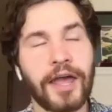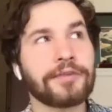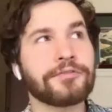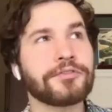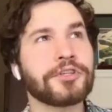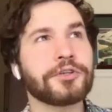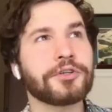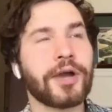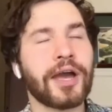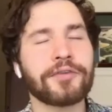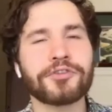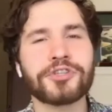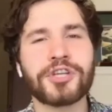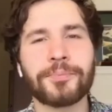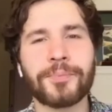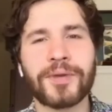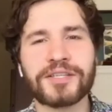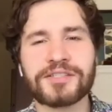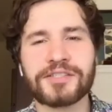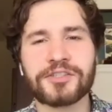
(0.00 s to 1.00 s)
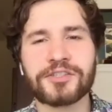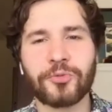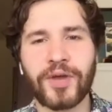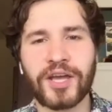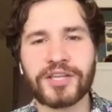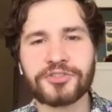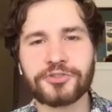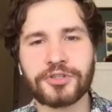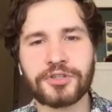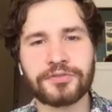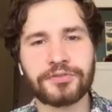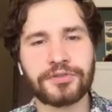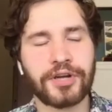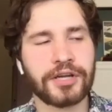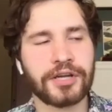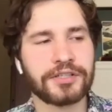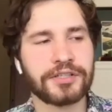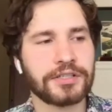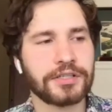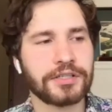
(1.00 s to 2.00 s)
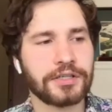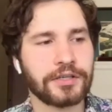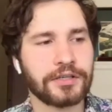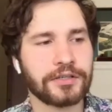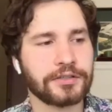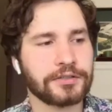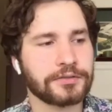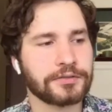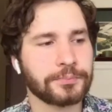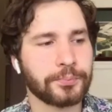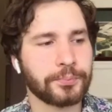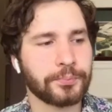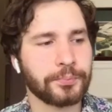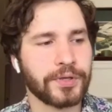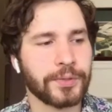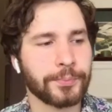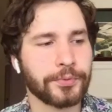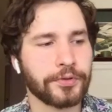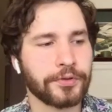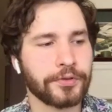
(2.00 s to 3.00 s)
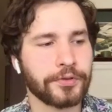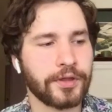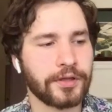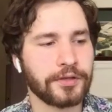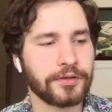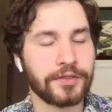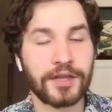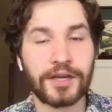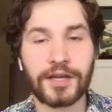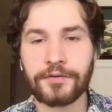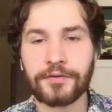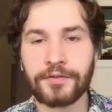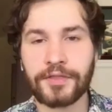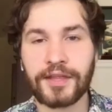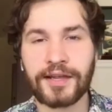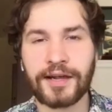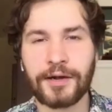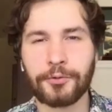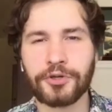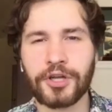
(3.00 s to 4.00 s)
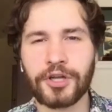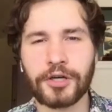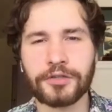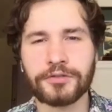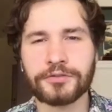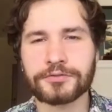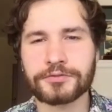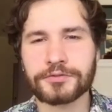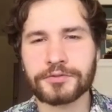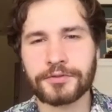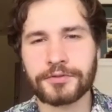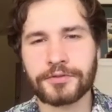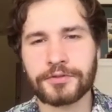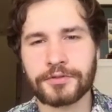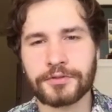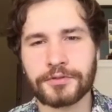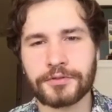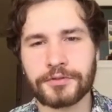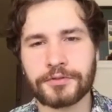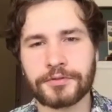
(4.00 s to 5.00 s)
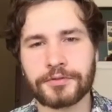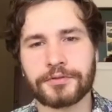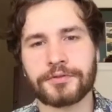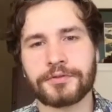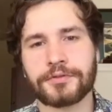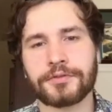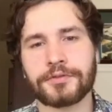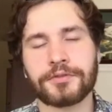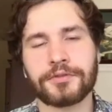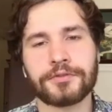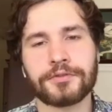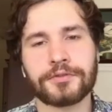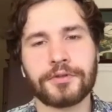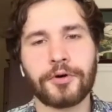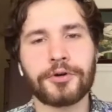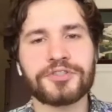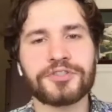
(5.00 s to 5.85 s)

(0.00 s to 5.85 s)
you done mixing or mastering for any people that I would know, or is it